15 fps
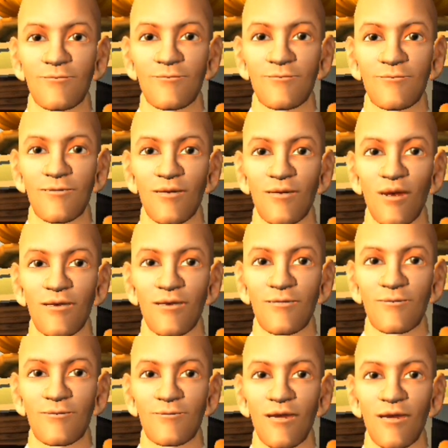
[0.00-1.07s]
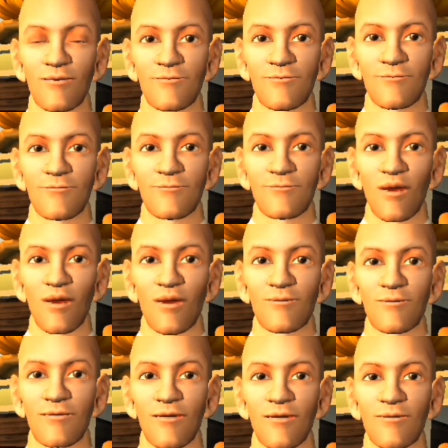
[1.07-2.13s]
does terminal
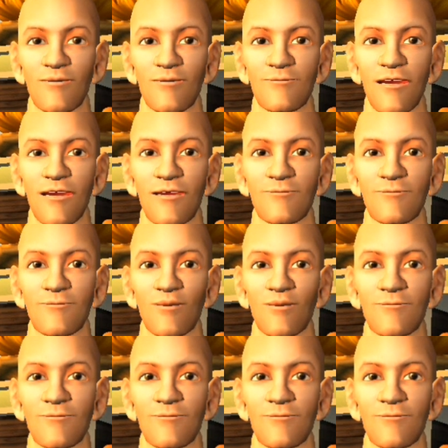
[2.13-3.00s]
illness present?